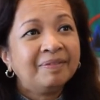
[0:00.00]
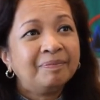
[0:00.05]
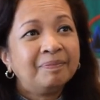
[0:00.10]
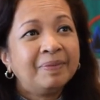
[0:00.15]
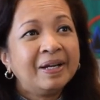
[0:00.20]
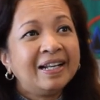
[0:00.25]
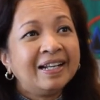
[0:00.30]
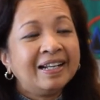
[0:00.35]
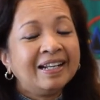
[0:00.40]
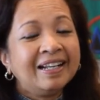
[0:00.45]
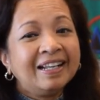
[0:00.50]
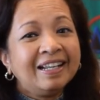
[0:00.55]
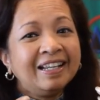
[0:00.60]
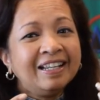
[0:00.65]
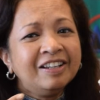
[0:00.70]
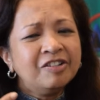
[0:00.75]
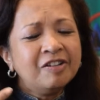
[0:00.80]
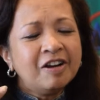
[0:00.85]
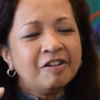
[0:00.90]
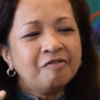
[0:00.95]
But,
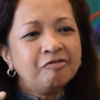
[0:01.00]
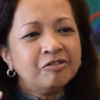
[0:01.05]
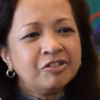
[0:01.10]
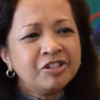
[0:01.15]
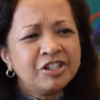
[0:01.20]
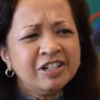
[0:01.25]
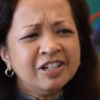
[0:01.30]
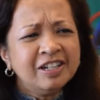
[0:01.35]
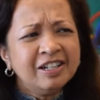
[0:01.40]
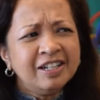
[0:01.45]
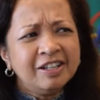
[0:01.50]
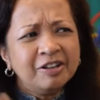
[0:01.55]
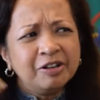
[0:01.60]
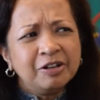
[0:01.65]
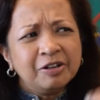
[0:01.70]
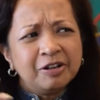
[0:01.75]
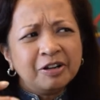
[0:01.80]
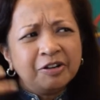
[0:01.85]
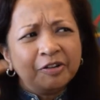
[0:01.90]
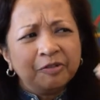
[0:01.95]
you know, unfortunately,
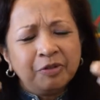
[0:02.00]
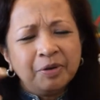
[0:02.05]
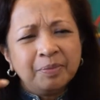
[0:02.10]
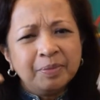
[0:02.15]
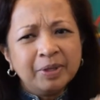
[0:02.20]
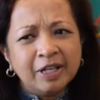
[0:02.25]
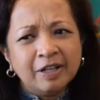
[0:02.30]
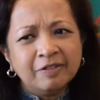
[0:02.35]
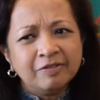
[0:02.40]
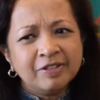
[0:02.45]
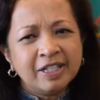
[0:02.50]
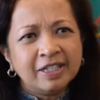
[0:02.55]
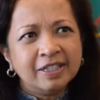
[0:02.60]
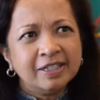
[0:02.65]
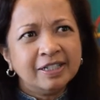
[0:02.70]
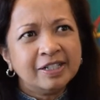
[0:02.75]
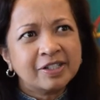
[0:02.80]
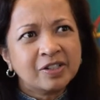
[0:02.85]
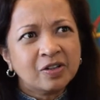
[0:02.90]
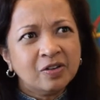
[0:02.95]
a lot of women have
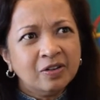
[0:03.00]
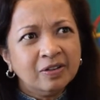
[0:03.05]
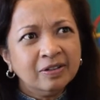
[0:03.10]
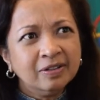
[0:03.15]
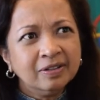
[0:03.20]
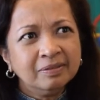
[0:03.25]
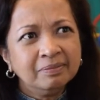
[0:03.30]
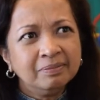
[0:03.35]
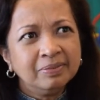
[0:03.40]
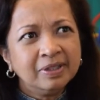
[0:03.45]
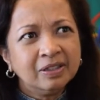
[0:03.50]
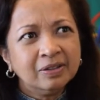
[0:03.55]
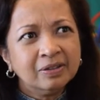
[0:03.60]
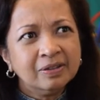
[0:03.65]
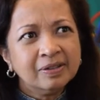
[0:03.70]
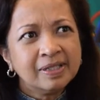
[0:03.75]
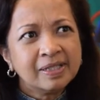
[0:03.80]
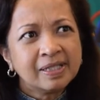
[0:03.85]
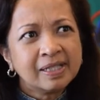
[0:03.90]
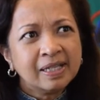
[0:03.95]
taken this on
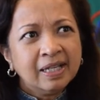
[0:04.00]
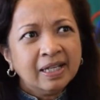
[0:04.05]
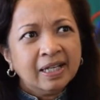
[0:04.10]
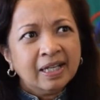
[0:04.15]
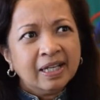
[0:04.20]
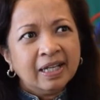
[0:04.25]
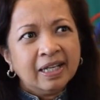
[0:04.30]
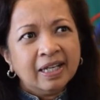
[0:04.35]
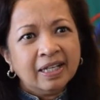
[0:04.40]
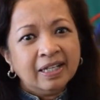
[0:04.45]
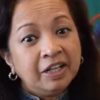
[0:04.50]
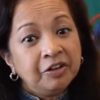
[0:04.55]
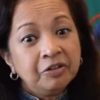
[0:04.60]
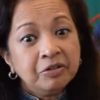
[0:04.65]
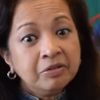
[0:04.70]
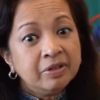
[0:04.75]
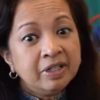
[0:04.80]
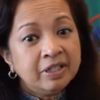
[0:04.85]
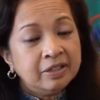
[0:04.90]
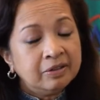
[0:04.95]
because they
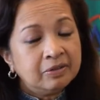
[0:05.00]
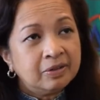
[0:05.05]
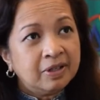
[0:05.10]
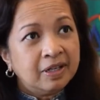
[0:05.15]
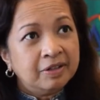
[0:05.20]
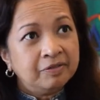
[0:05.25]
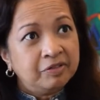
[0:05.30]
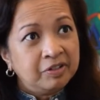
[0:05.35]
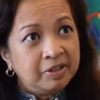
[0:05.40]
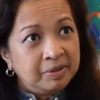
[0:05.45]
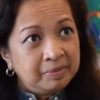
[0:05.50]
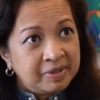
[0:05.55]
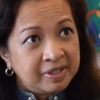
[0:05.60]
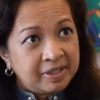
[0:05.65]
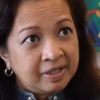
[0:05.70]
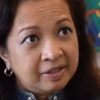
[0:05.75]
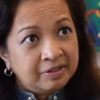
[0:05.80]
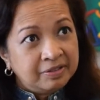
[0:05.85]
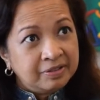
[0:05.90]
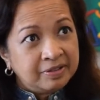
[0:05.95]
don't read the Quran for
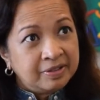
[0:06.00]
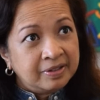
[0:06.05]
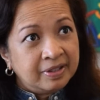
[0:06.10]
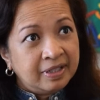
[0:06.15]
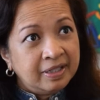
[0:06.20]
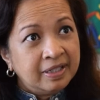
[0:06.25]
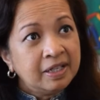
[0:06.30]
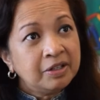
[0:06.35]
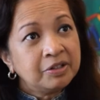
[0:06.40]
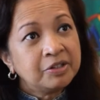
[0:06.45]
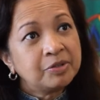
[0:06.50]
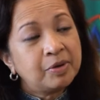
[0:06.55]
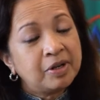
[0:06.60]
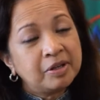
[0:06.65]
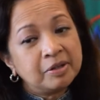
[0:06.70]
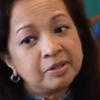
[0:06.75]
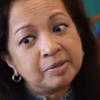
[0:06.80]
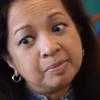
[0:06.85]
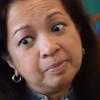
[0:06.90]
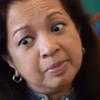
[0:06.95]
themselves. And that's
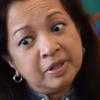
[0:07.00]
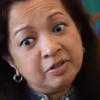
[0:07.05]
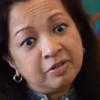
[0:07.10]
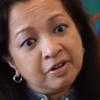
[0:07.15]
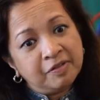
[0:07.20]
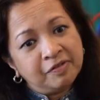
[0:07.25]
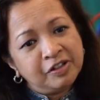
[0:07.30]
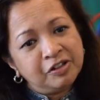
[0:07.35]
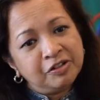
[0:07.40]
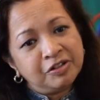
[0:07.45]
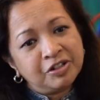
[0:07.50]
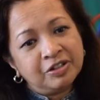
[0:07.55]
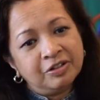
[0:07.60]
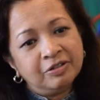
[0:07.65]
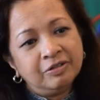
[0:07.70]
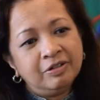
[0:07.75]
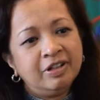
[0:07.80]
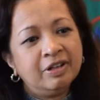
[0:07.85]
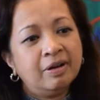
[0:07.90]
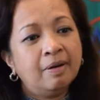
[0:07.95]
what's been
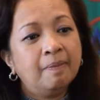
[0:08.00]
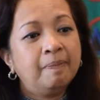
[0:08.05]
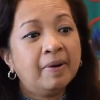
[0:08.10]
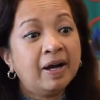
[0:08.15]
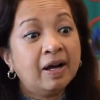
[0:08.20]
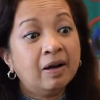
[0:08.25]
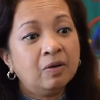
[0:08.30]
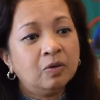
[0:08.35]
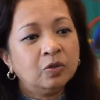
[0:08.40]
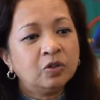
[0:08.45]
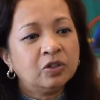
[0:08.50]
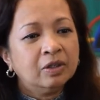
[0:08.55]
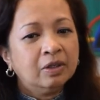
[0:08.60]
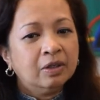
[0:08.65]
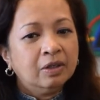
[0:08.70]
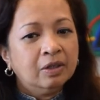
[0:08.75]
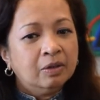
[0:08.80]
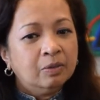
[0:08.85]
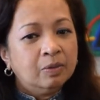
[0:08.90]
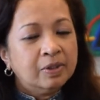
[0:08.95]
revolutionary about
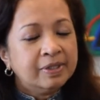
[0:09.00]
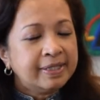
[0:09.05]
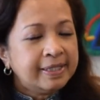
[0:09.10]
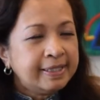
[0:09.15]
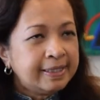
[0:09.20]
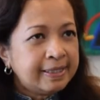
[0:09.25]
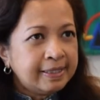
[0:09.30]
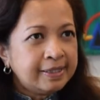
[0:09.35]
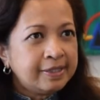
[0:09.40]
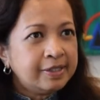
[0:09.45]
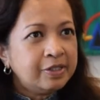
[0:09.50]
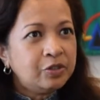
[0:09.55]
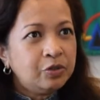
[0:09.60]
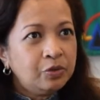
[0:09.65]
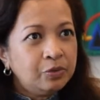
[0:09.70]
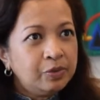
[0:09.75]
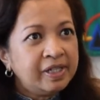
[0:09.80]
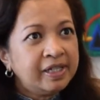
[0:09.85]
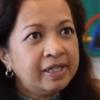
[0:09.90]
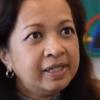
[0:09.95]
what Sisters is
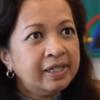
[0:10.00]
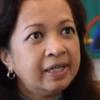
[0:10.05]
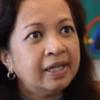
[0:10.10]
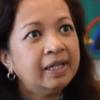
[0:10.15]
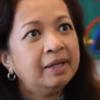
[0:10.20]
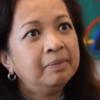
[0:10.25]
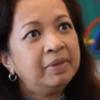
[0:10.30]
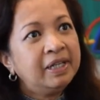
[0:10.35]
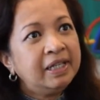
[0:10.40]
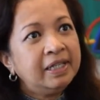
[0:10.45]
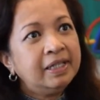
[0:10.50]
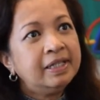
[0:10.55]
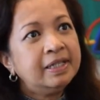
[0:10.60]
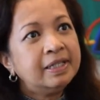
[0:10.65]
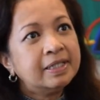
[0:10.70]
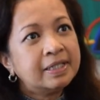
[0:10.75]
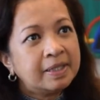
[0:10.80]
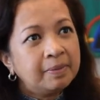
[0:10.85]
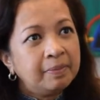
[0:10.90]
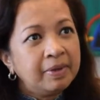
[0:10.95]
doing, and
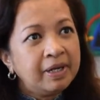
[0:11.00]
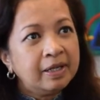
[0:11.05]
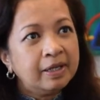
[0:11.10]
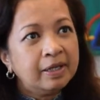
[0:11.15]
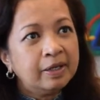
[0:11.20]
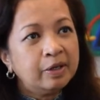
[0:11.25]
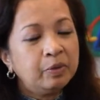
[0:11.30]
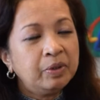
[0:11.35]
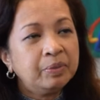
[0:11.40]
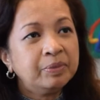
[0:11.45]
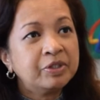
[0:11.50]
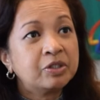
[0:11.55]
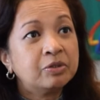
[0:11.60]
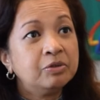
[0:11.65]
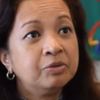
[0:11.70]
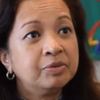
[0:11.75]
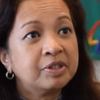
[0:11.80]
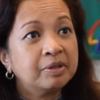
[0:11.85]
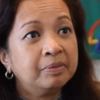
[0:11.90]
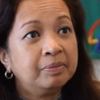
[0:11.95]
many similar women's
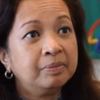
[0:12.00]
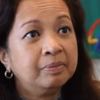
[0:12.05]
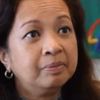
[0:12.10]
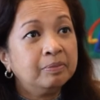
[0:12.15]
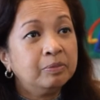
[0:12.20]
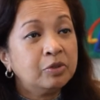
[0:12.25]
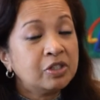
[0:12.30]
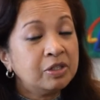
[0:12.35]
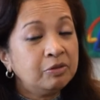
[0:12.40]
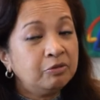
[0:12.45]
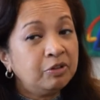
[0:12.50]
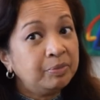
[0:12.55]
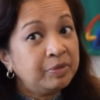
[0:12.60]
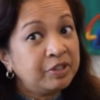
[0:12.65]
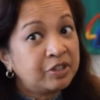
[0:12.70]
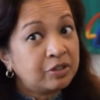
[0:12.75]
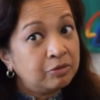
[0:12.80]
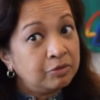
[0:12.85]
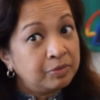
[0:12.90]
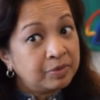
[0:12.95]
groups, Muslim
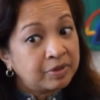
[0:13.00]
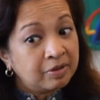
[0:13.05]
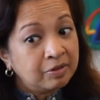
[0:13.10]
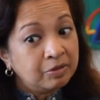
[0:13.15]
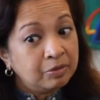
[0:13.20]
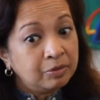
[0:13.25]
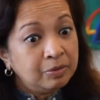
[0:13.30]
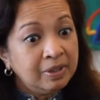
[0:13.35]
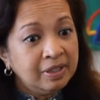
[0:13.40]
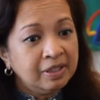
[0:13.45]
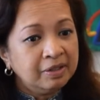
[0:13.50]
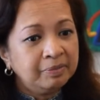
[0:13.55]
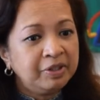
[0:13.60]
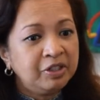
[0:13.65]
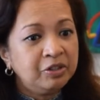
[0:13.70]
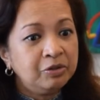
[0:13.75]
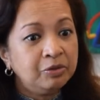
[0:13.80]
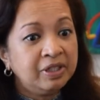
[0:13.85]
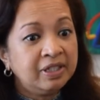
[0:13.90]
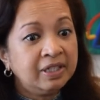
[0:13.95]
women's groups around the world have
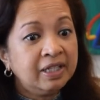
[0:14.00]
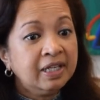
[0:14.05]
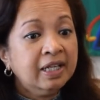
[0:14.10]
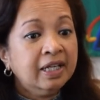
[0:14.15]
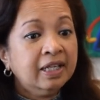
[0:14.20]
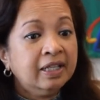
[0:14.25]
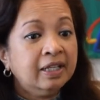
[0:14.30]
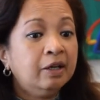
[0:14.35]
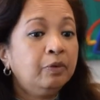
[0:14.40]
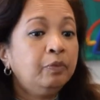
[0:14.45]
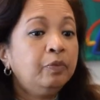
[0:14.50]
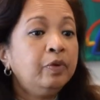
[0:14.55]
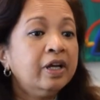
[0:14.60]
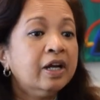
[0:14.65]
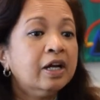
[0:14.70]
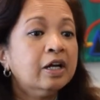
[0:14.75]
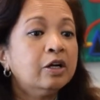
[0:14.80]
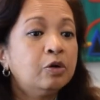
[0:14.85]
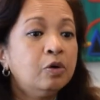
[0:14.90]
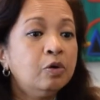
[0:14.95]
been doing, that we
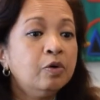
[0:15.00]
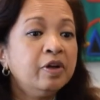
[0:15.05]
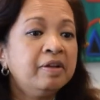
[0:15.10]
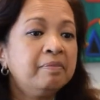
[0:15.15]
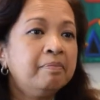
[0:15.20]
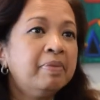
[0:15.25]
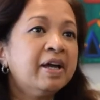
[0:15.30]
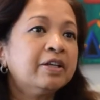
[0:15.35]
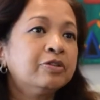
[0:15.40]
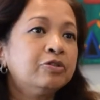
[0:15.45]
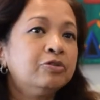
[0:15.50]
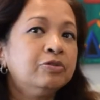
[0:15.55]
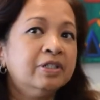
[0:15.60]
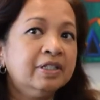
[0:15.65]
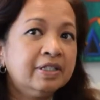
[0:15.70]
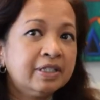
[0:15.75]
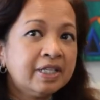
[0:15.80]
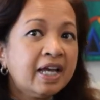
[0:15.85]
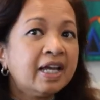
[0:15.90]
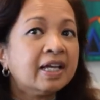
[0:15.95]
are going back to
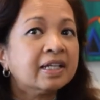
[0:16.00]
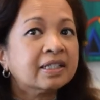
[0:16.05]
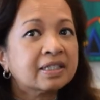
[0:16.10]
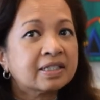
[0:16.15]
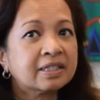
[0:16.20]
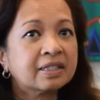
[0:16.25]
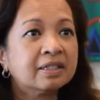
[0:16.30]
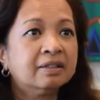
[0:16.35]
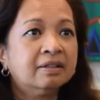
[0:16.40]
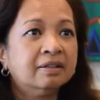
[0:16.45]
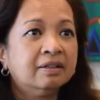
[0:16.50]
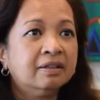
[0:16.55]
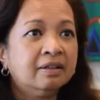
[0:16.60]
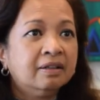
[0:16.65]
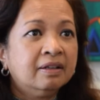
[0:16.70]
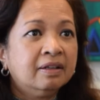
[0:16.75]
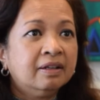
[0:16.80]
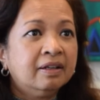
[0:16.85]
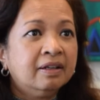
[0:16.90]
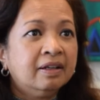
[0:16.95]
the text
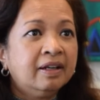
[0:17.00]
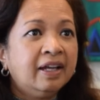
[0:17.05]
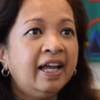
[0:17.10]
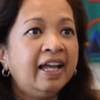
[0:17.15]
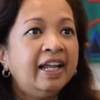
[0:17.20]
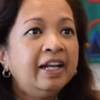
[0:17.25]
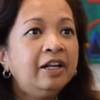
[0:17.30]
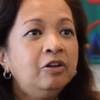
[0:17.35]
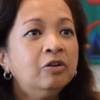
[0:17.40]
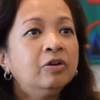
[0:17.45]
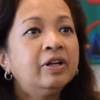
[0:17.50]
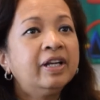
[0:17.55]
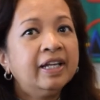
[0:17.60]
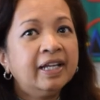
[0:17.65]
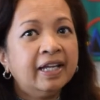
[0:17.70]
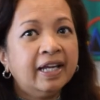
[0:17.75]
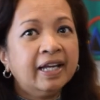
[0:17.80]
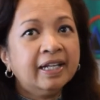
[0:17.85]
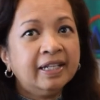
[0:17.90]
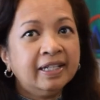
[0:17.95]
and
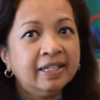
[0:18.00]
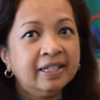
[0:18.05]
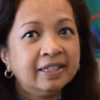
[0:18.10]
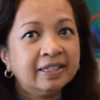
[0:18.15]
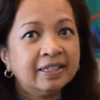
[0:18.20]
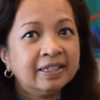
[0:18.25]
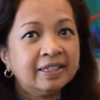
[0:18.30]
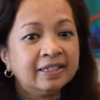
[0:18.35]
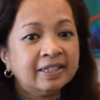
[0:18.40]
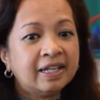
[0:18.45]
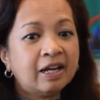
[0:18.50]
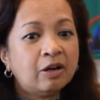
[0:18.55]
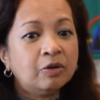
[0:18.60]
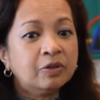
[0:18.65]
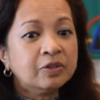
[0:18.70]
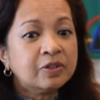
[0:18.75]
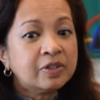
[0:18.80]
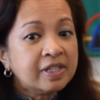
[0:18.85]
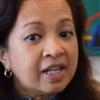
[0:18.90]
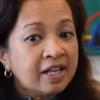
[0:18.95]
looking at it
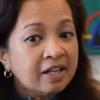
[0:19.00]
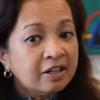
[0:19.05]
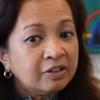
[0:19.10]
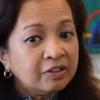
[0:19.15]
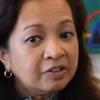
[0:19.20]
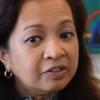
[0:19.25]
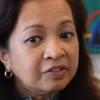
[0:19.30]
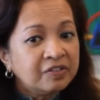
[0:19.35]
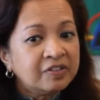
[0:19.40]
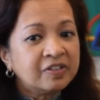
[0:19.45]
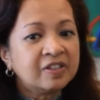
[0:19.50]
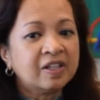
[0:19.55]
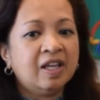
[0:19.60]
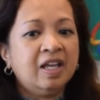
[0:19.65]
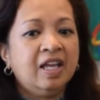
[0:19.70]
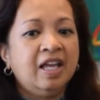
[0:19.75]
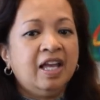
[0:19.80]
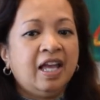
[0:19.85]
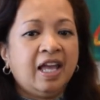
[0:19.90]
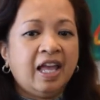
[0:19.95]
ourselves
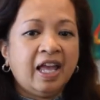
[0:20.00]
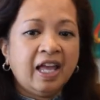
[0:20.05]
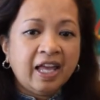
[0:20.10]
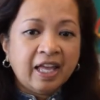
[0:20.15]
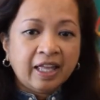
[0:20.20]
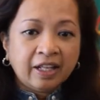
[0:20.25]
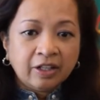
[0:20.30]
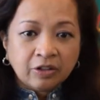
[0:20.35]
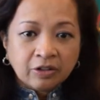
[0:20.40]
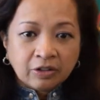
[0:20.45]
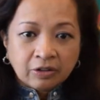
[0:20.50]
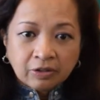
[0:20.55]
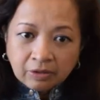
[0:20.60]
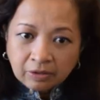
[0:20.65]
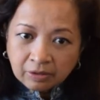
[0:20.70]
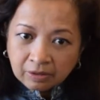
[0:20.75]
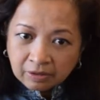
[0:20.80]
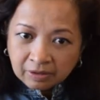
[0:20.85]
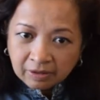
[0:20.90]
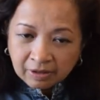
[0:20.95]
and